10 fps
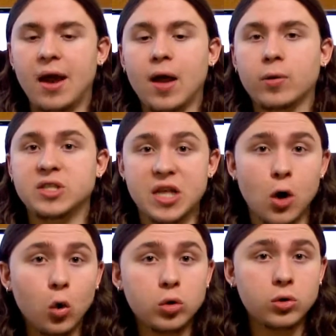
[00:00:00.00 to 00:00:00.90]
and that was
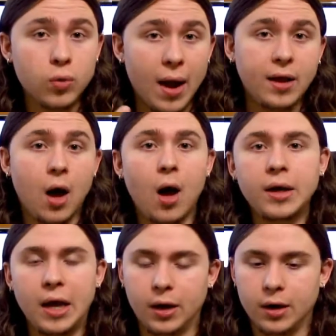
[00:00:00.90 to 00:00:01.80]
the older
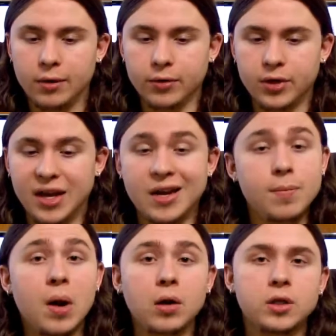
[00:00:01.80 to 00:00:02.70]
Raikage and everything,
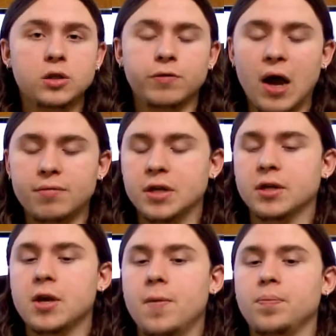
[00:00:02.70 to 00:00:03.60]
and he barely survived
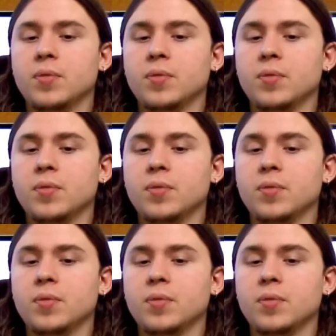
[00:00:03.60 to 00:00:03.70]
it.